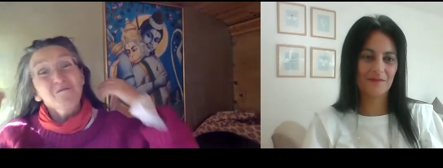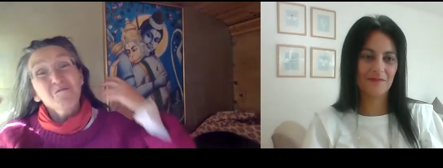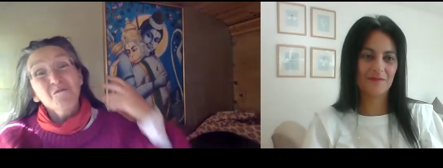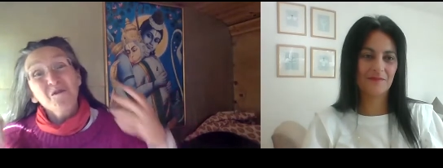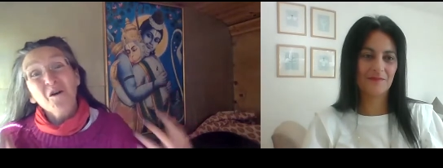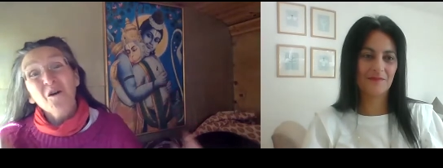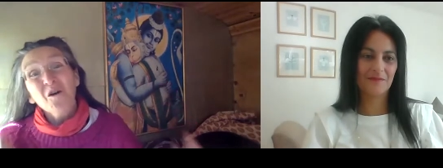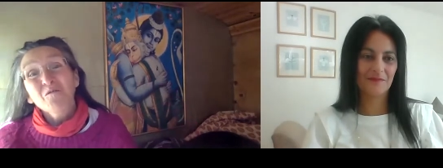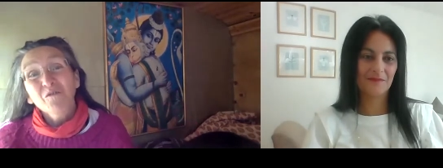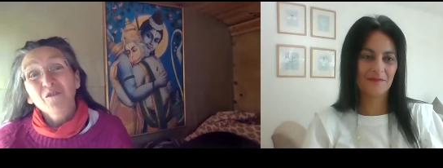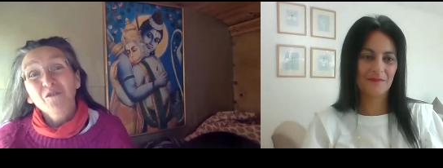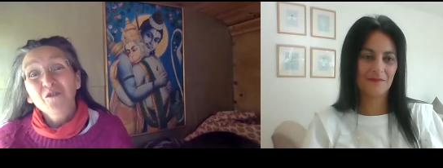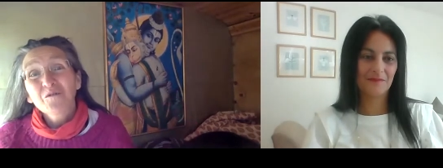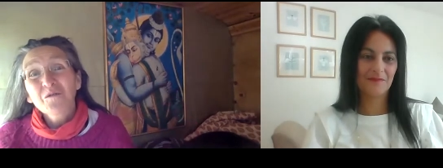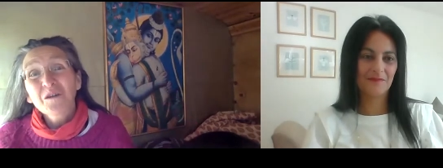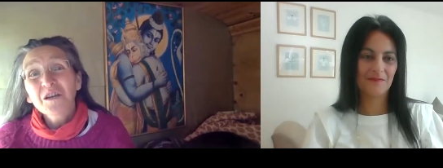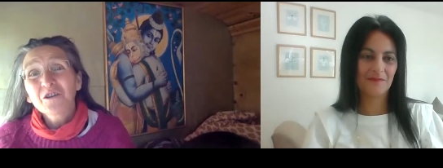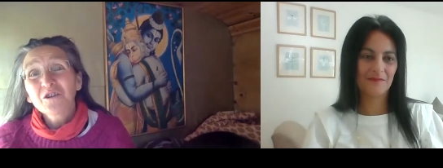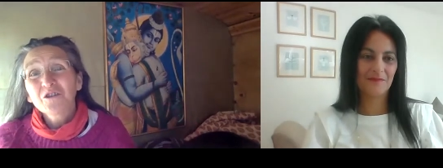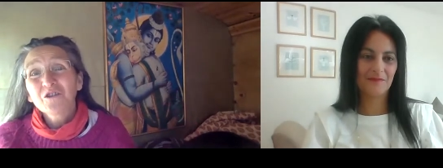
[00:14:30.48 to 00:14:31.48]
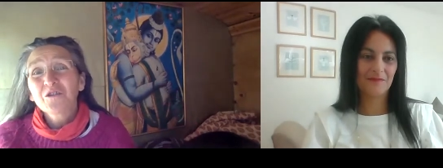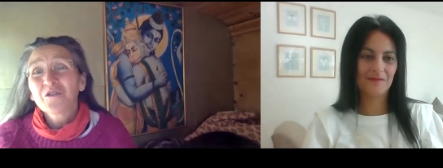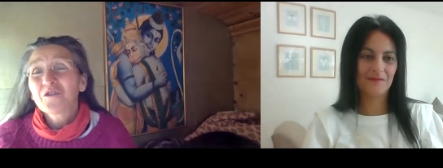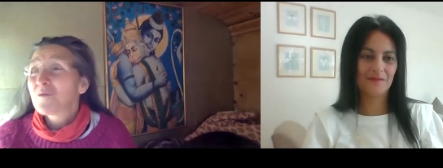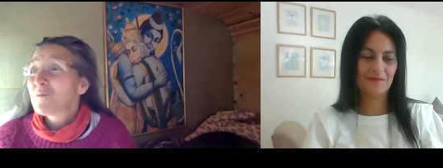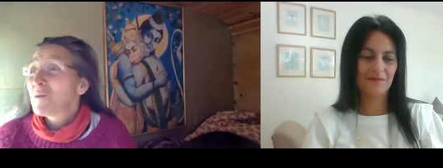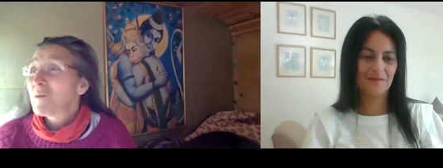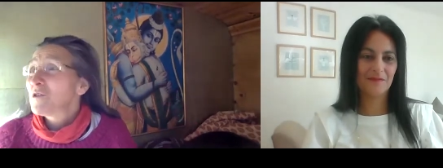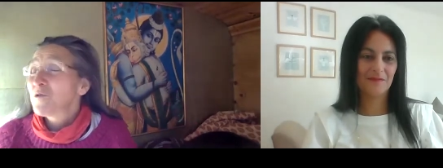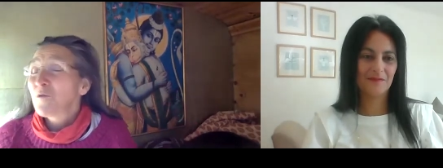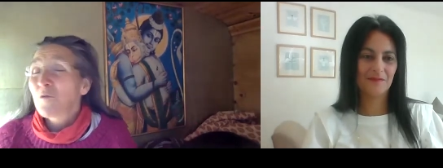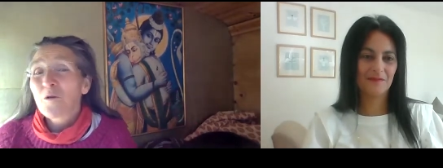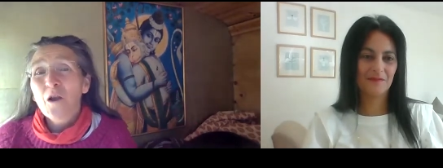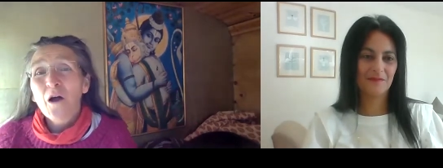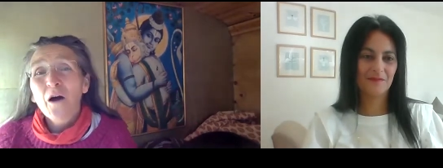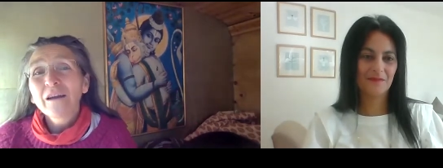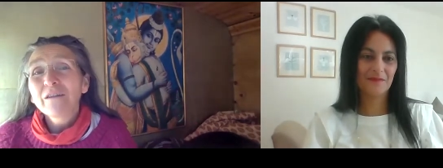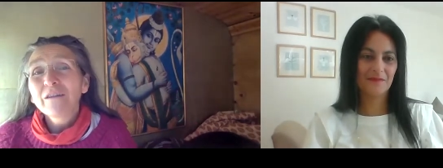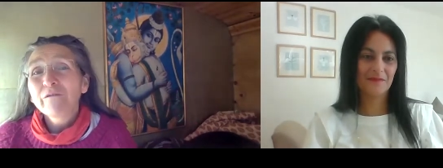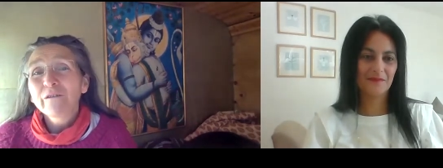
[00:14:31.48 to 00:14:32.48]
Speaker 1: want to overdo it because you can spend your
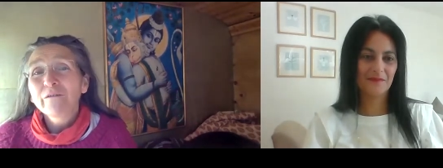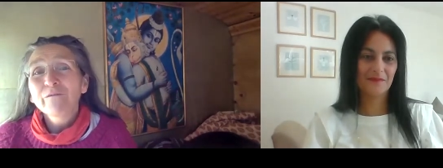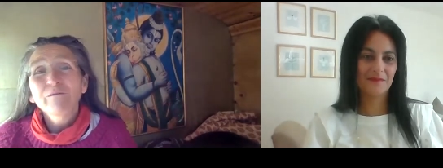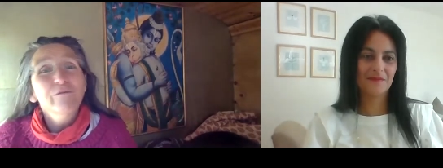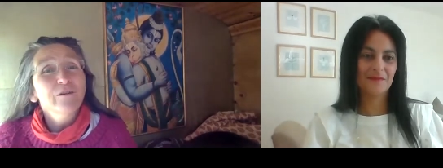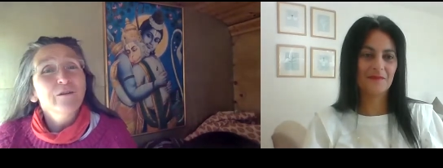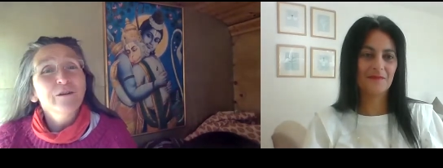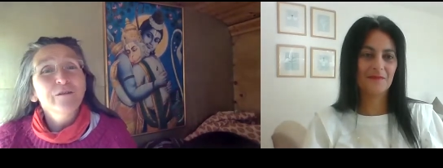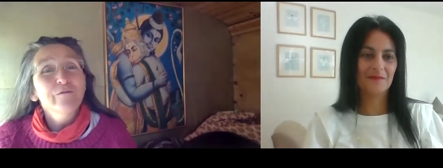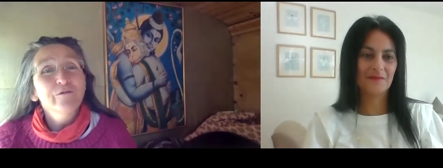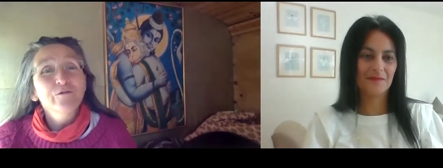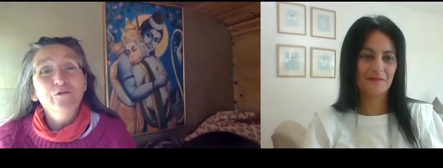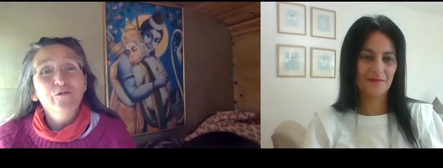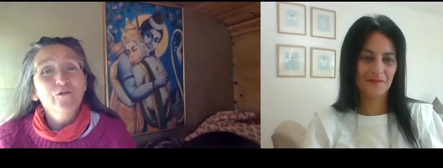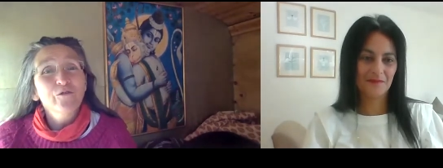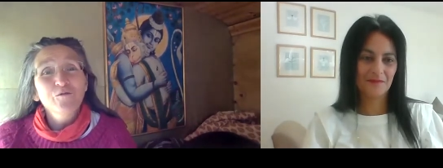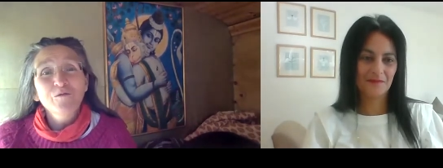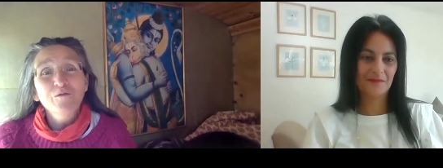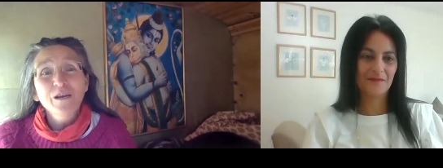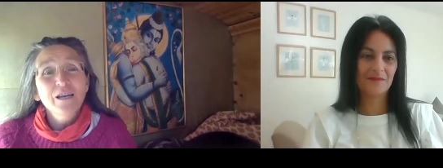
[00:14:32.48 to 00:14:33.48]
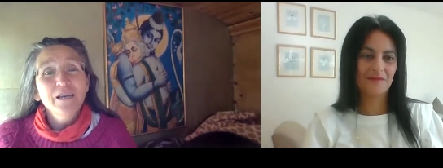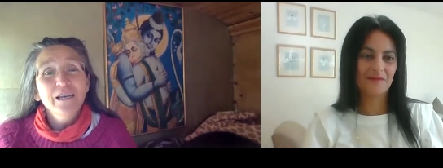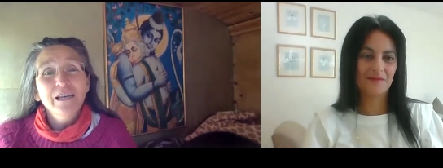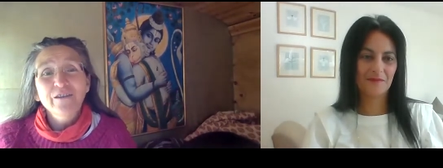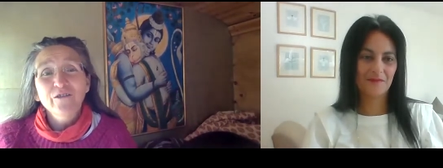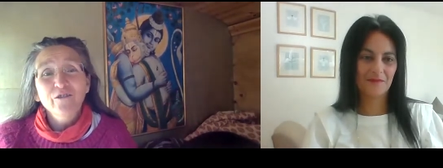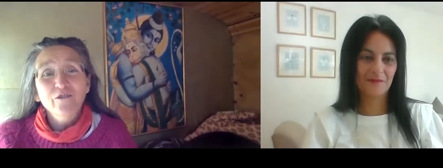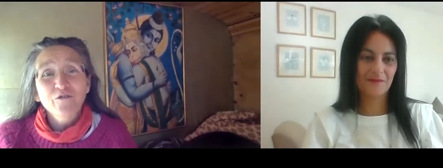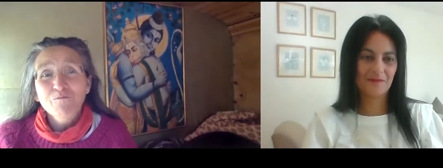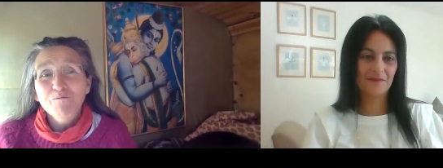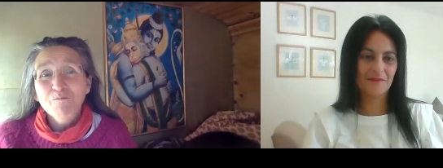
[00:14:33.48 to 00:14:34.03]
life in front of your screen in zoom